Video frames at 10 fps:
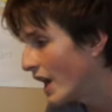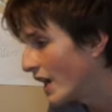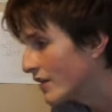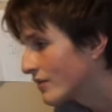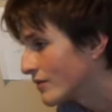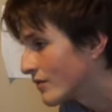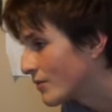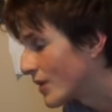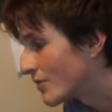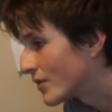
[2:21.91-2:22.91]
I don't
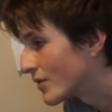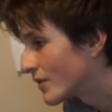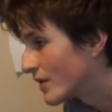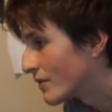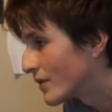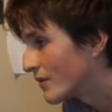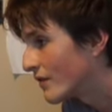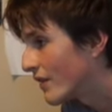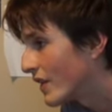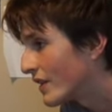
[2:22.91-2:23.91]
remember what
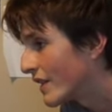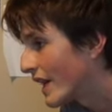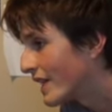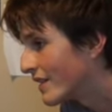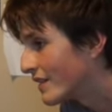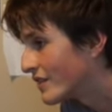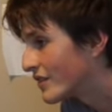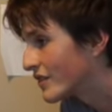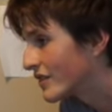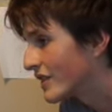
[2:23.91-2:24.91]
font that is.